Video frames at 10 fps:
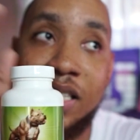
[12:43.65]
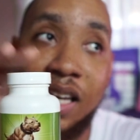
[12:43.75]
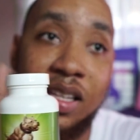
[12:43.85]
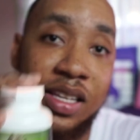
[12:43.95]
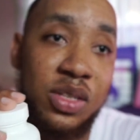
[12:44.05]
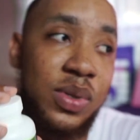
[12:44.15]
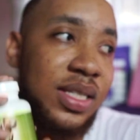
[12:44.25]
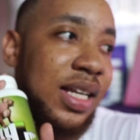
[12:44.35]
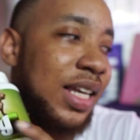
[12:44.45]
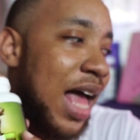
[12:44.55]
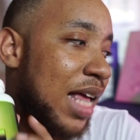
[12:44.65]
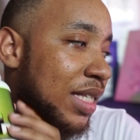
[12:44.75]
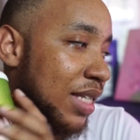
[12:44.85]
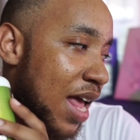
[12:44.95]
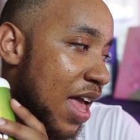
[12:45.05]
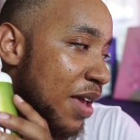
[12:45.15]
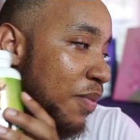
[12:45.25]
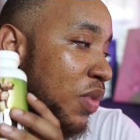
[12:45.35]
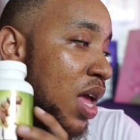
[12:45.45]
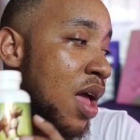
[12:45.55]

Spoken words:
taking this, was the last time